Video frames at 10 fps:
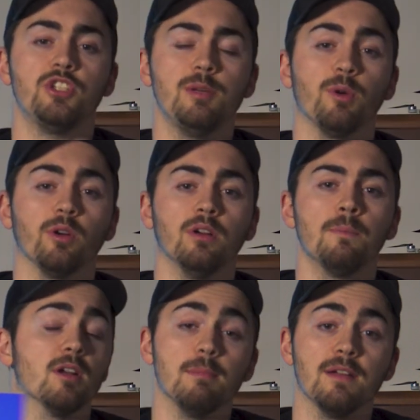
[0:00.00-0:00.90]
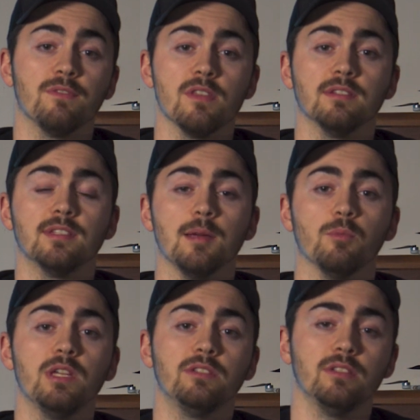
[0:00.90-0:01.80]
cheaper but are meant for the same
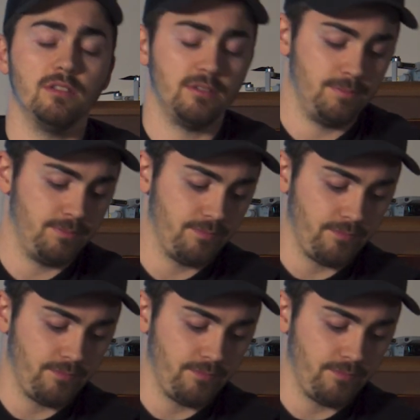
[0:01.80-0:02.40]
reasons.